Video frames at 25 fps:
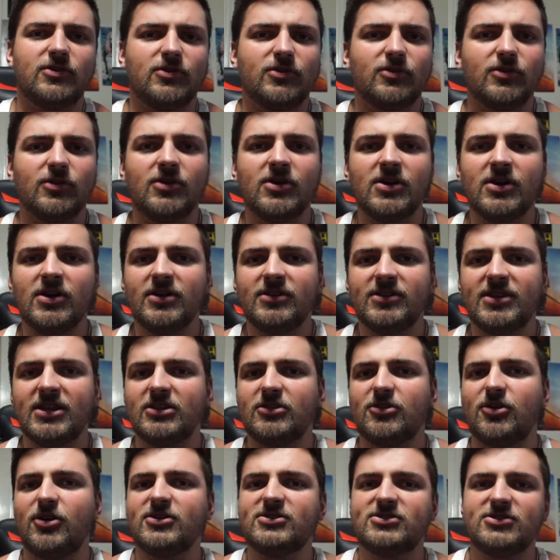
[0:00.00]
or they
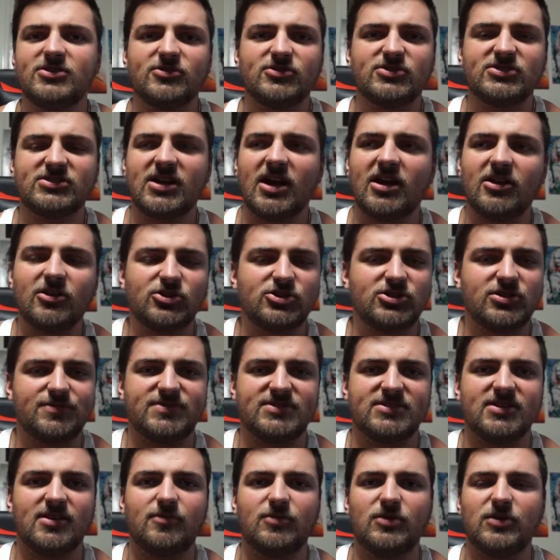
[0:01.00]
lost their scholarship
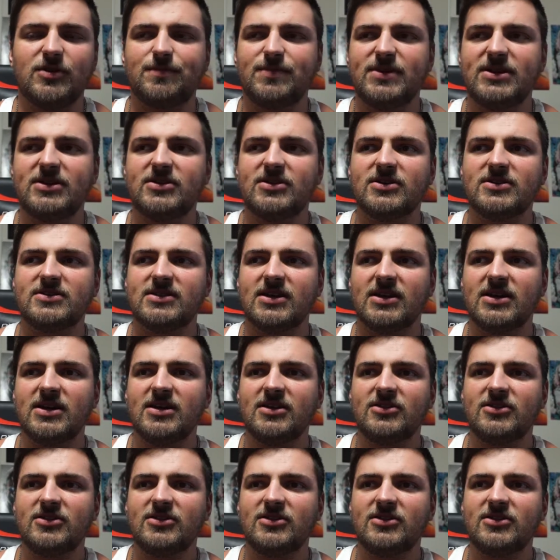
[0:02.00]
somewhere because